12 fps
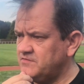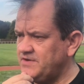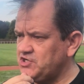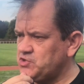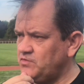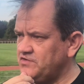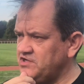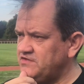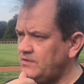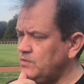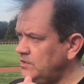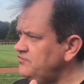to make sure that you
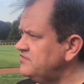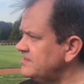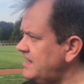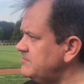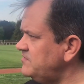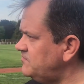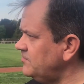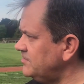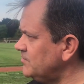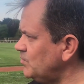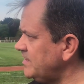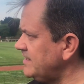don't lose the game before you
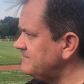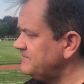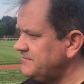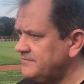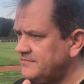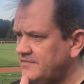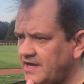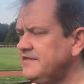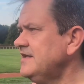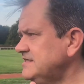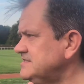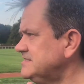can win it.
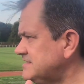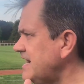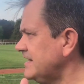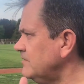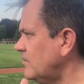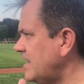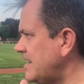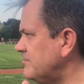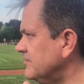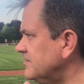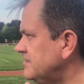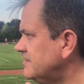And that's exactly what happened.